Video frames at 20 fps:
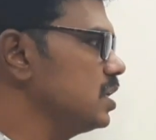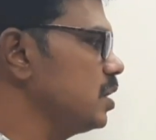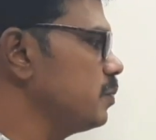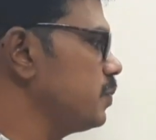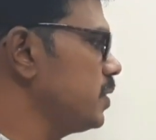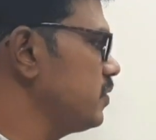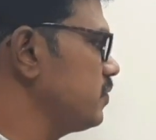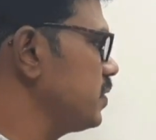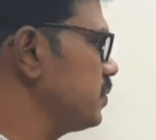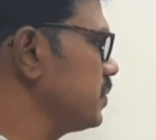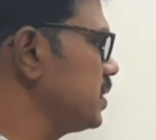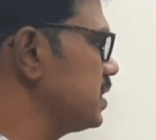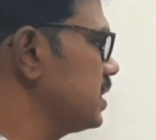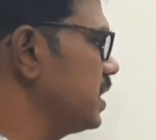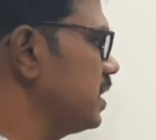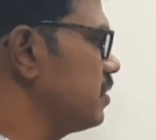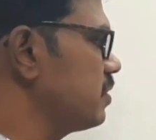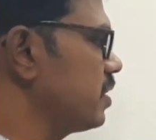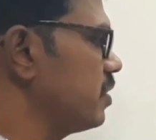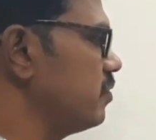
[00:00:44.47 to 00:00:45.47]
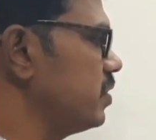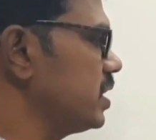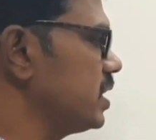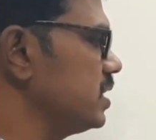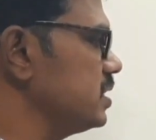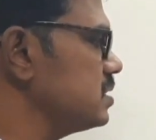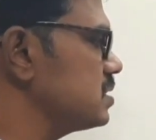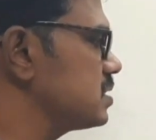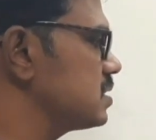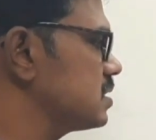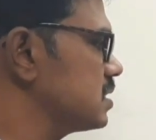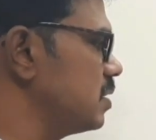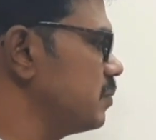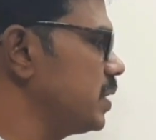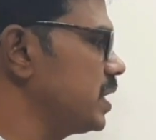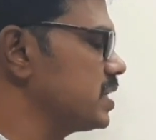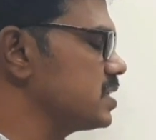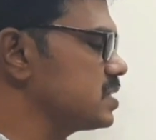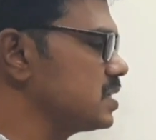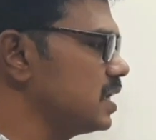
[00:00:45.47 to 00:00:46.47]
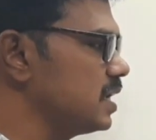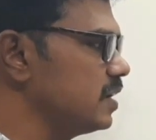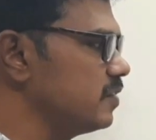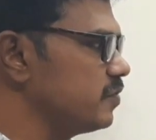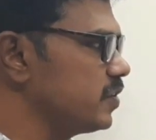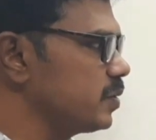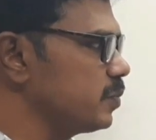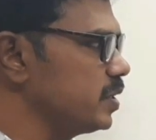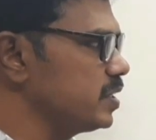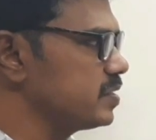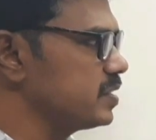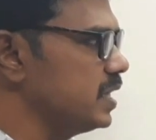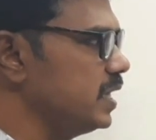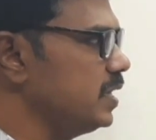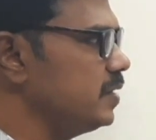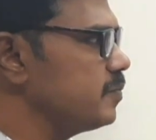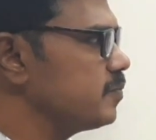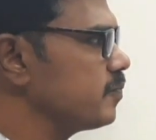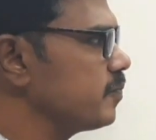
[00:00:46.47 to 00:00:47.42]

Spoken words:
Apart from that they have given us some additional information